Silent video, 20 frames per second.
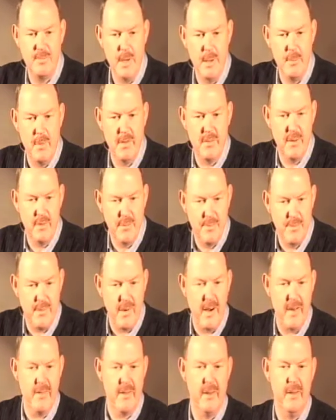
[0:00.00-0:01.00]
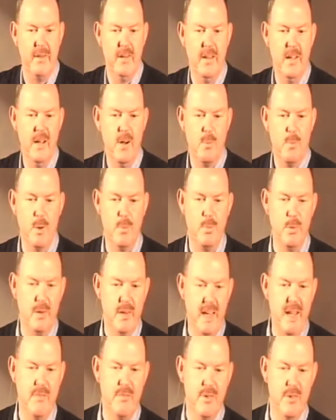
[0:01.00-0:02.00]
My mother and father were
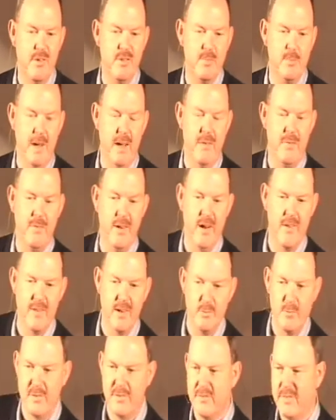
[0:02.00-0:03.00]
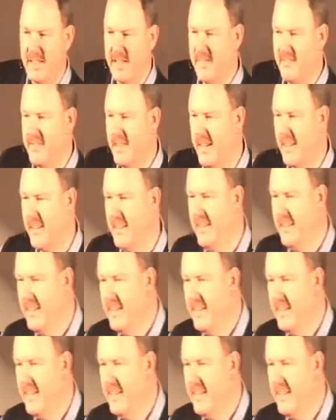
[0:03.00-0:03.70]
believers. My father was saved at a